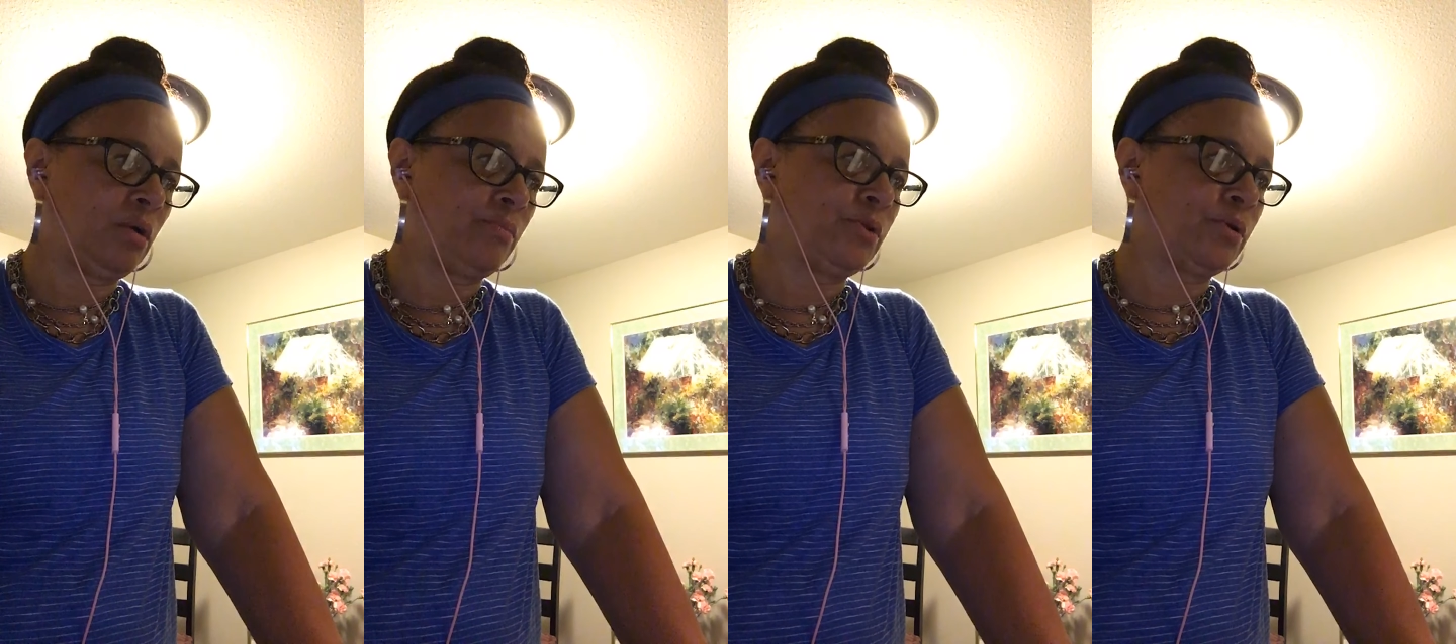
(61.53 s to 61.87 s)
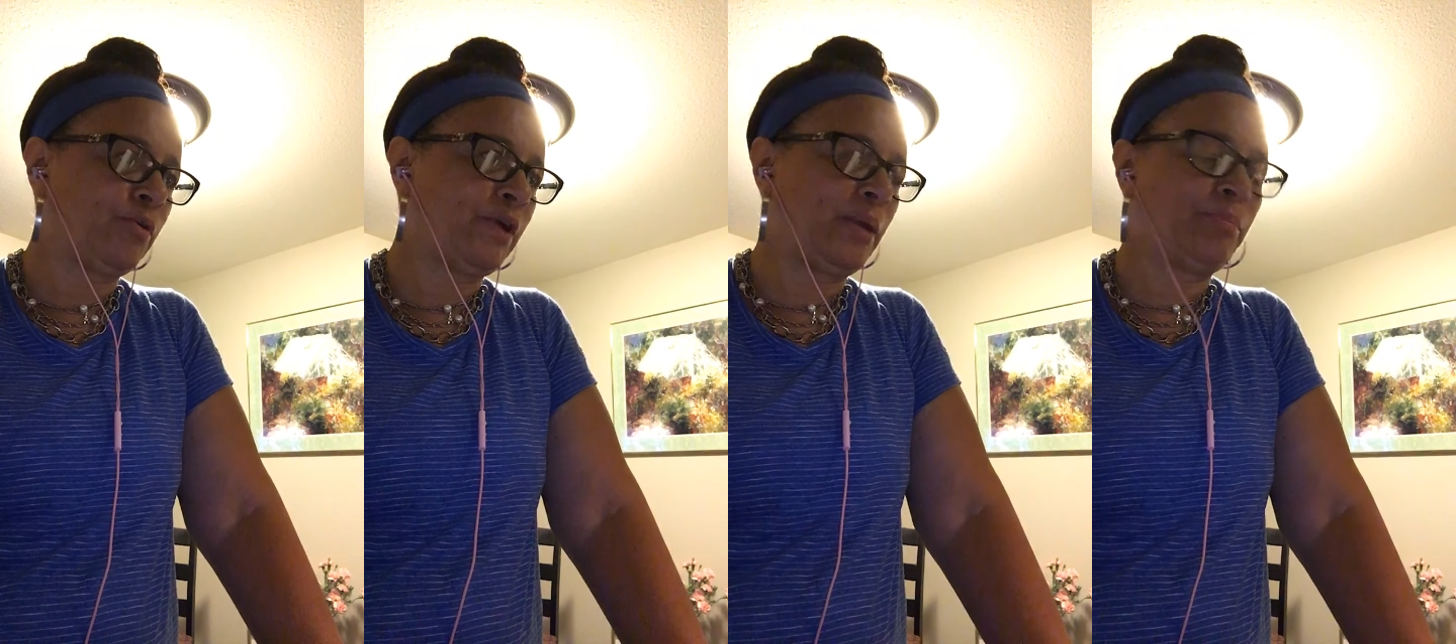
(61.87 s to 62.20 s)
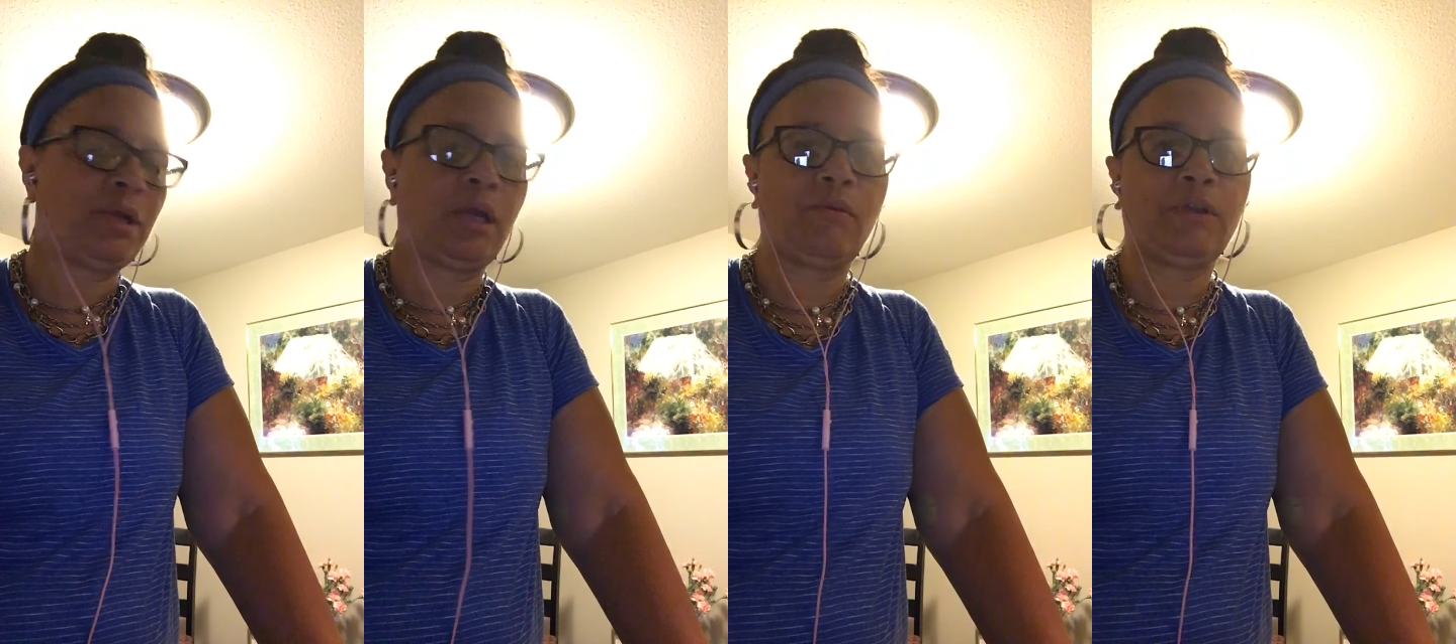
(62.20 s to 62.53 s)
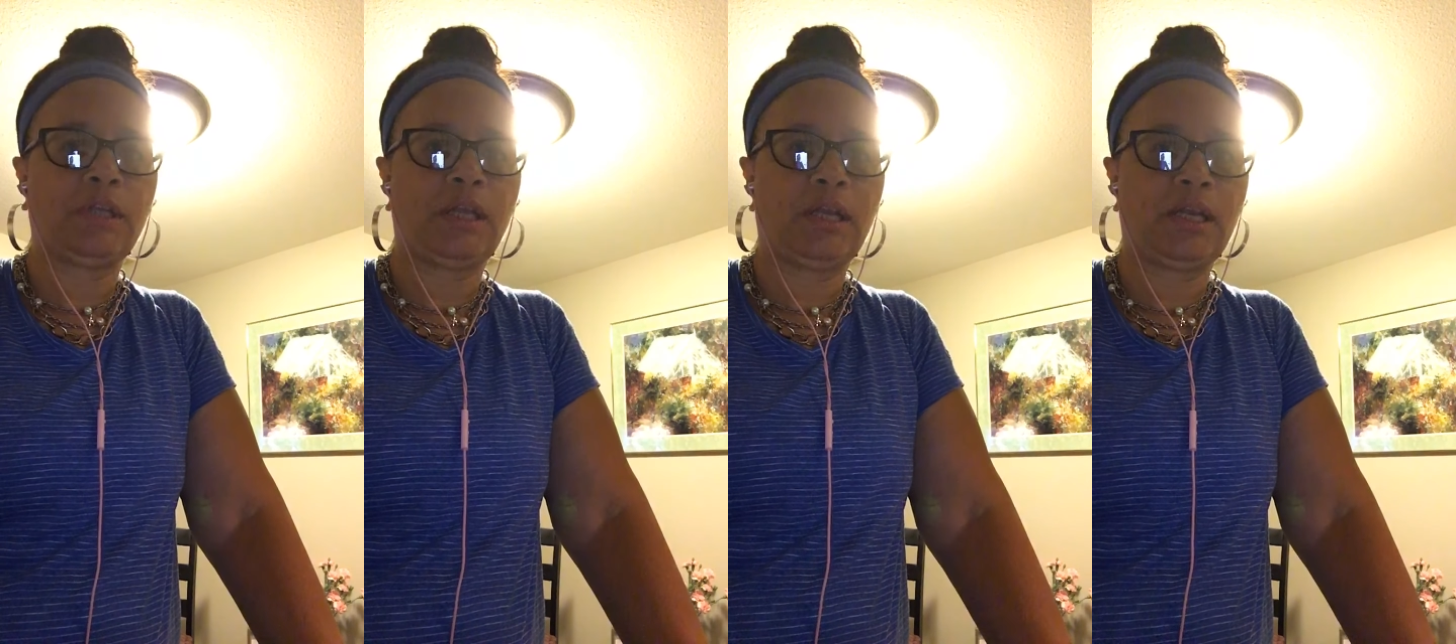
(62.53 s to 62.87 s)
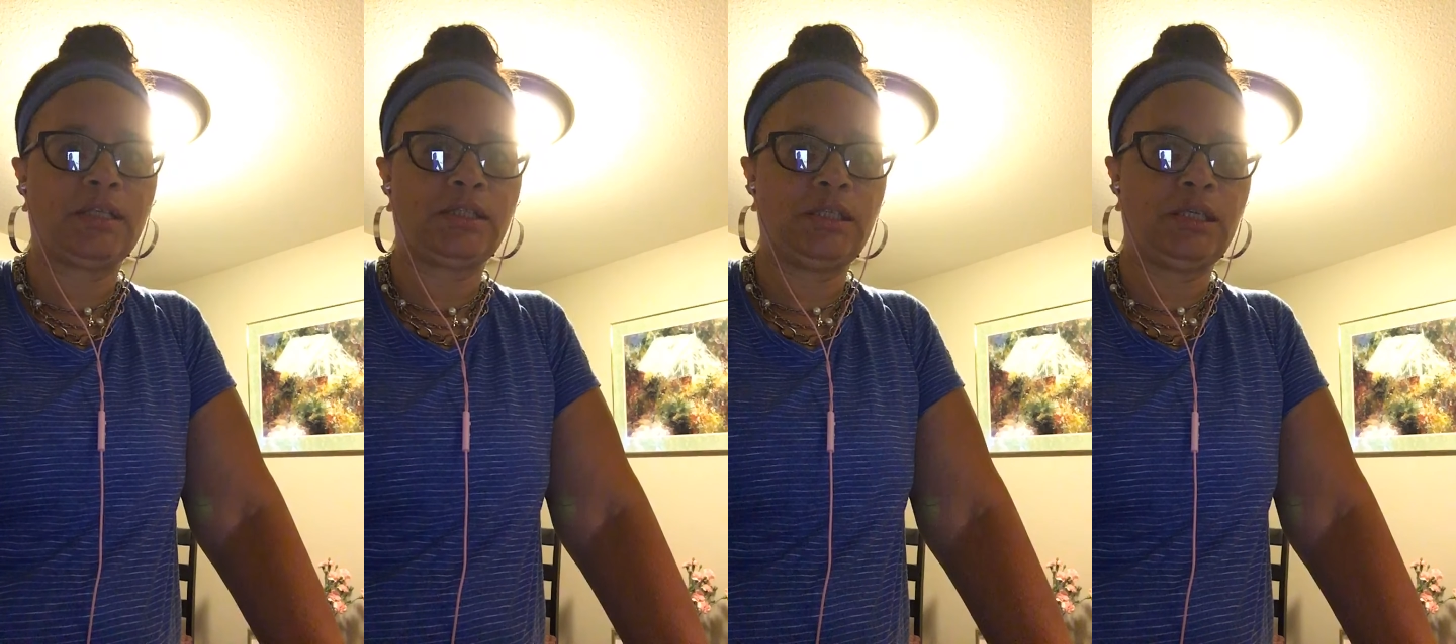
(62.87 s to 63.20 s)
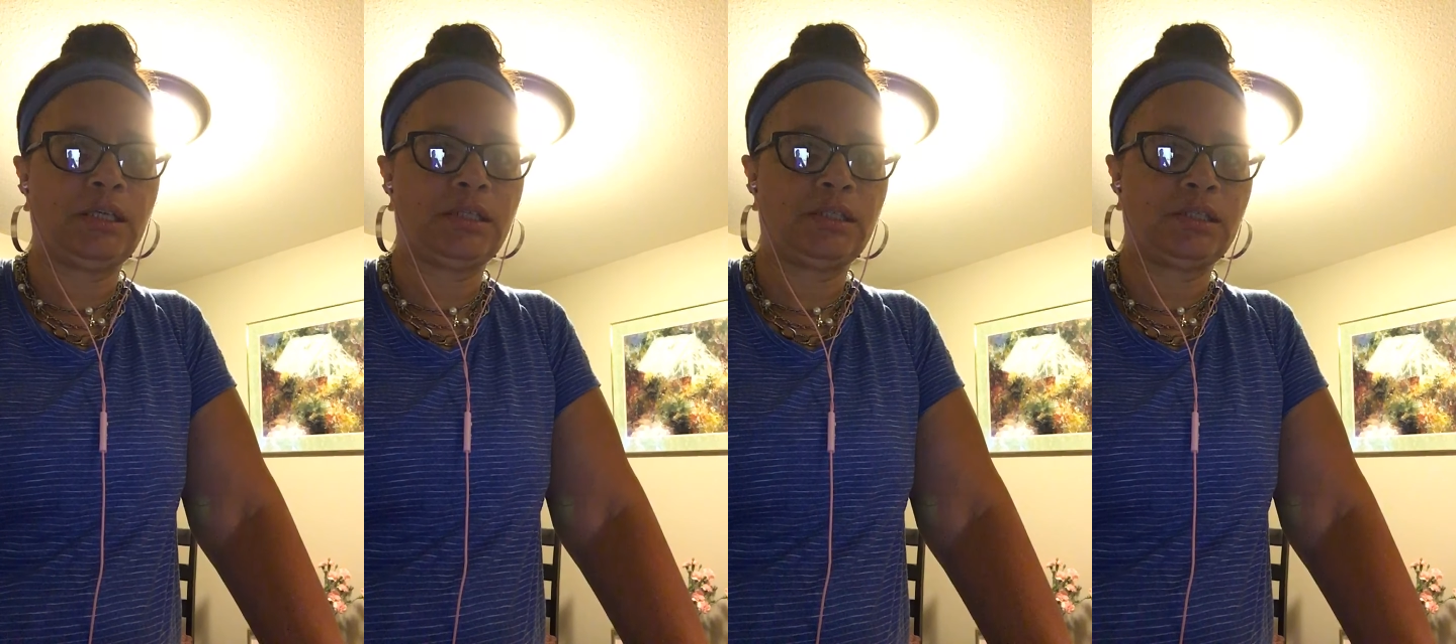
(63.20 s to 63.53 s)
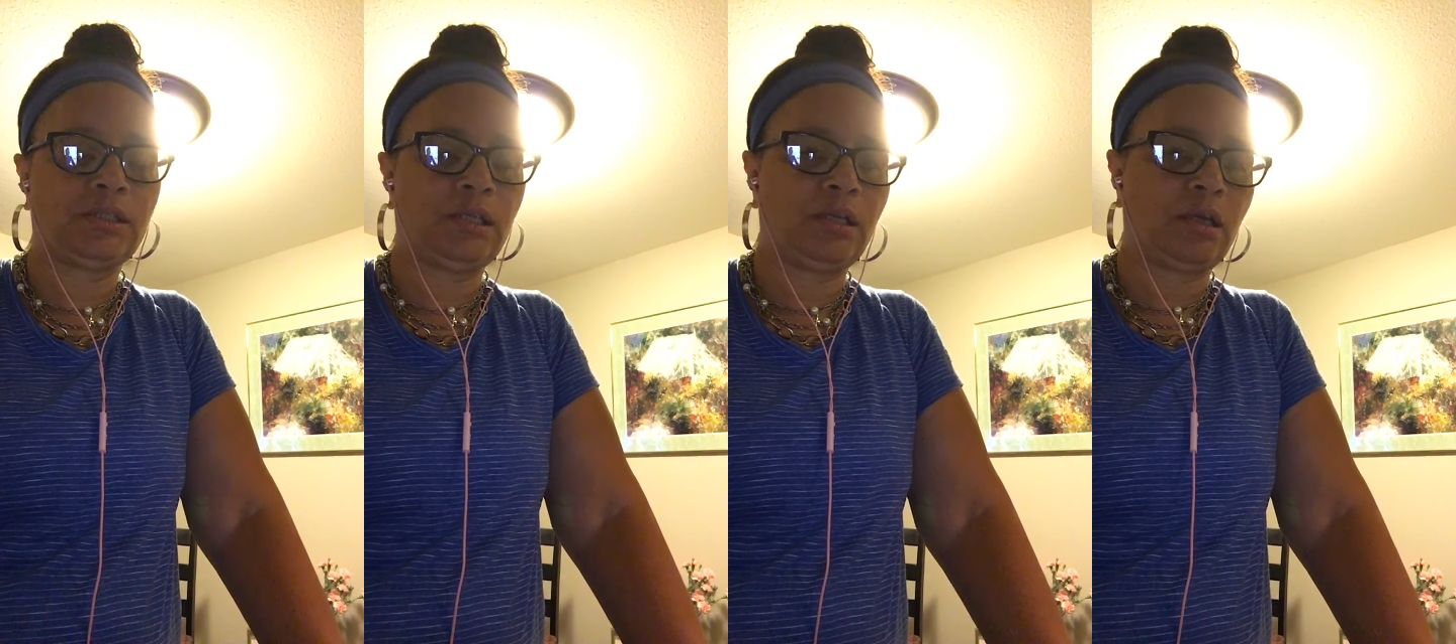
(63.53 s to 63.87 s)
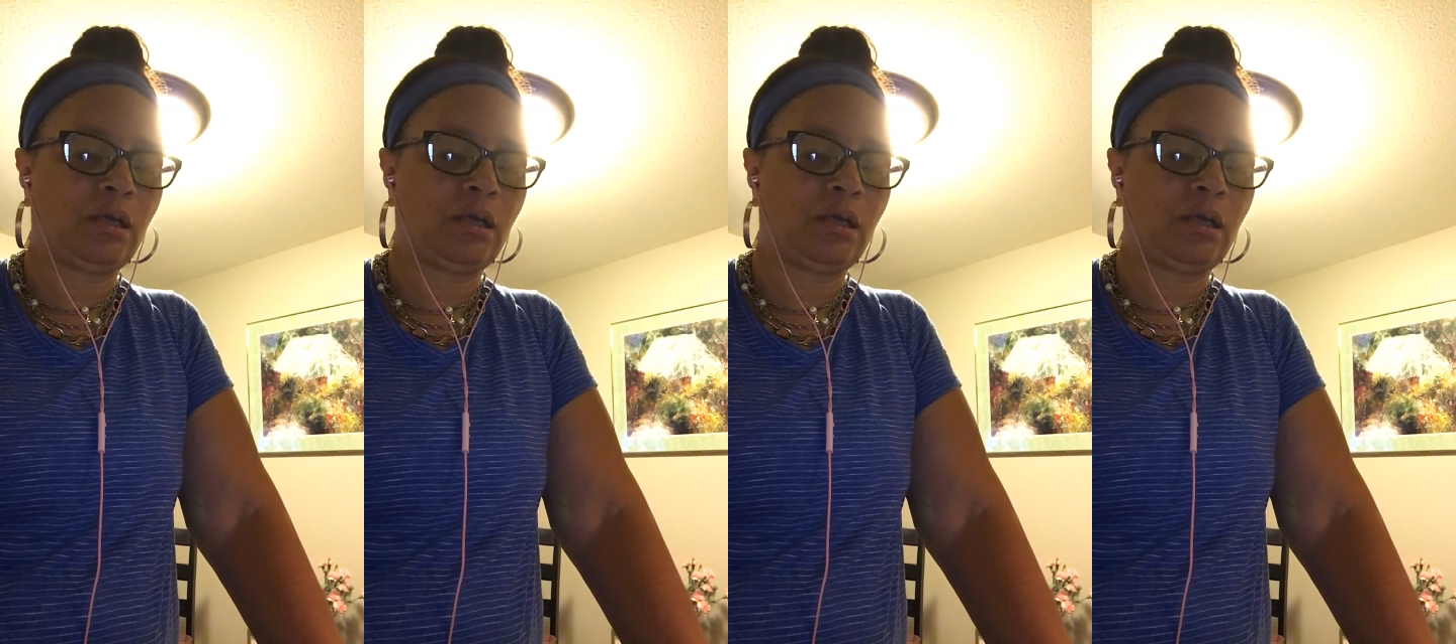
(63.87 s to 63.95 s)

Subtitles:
the grandparent that has the existing